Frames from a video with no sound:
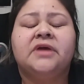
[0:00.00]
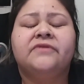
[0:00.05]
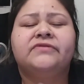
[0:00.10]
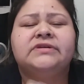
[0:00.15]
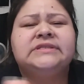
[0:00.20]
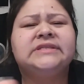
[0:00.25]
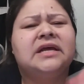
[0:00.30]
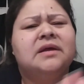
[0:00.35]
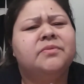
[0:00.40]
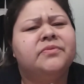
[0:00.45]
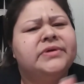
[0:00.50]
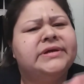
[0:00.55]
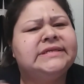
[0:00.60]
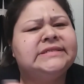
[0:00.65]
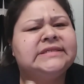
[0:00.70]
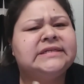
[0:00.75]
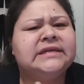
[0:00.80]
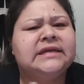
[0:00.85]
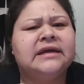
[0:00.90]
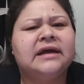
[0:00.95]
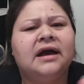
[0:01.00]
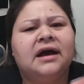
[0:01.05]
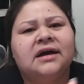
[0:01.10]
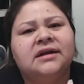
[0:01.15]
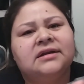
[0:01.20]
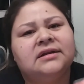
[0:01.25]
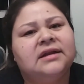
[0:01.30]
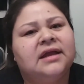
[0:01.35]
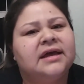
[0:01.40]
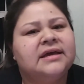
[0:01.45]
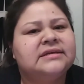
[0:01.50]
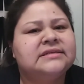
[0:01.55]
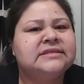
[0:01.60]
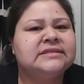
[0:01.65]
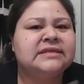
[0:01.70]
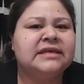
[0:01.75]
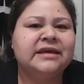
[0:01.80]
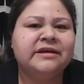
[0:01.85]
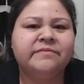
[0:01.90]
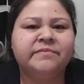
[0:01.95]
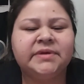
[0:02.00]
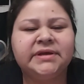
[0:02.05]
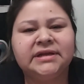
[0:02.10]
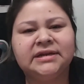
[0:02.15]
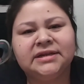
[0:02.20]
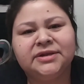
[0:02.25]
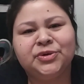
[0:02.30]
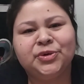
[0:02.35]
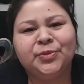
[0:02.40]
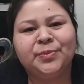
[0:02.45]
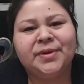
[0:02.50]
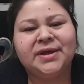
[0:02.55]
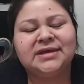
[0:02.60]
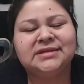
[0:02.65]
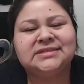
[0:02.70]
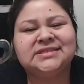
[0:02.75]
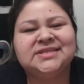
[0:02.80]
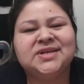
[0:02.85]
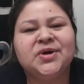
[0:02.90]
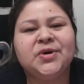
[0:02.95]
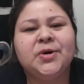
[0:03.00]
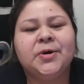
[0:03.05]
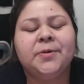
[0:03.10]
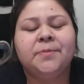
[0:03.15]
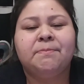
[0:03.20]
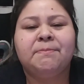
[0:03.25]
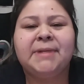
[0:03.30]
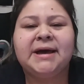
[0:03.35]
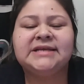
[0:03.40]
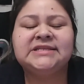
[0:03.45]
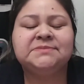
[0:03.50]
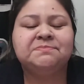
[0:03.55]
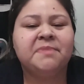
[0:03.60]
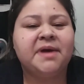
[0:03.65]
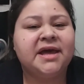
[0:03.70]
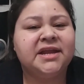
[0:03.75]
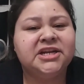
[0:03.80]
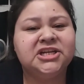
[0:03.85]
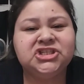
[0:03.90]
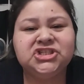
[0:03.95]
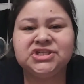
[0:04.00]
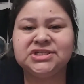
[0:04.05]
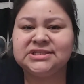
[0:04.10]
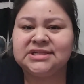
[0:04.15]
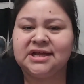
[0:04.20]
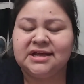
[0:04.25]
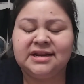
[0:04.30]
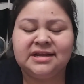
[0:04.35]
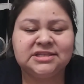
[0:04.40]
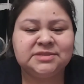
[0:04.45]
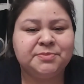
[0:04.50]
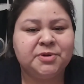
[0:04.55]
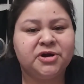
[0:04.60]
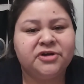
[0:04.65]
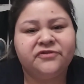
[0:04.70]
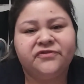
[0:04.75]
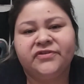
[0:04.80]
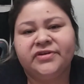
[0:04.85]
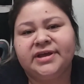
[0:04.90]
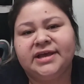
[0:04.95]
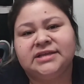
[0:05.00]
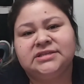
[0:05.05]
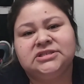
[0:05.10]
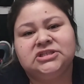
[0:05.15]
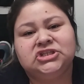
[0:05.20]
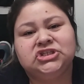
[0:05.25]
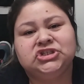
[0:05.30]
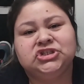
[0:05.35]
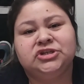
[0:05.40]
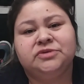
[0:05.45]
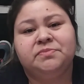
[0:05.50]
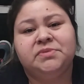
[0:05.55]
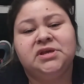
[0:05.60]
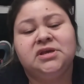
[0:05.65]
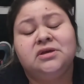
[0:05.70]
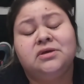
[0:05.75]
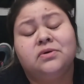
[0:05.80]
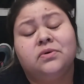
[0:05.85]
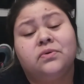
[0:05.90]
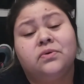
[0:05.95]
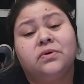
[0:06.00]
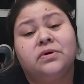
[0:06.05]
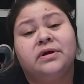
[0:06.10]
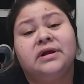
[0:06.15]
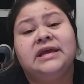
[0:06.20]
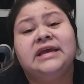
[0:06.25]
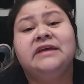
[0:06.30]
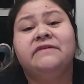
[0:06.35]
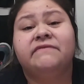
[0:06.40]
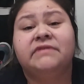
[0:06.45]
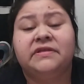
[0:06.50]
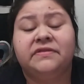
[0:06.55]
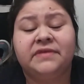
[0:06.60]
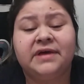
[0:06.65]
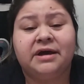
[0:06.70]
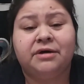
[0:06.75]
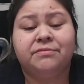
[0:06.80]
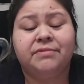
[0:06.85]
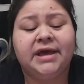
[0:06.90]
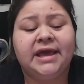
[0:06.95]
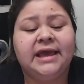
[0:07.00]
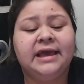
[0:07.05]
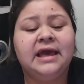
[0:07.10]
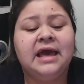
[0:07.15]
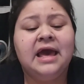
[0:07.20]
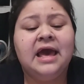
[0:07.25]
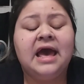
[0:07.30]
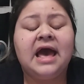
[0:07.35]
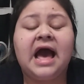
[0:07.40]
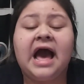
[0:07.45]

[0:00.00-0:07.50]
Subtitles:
for some reason it kind of like skipped me a little bit, so my Spanish is not as perfect as it should be, or even that way.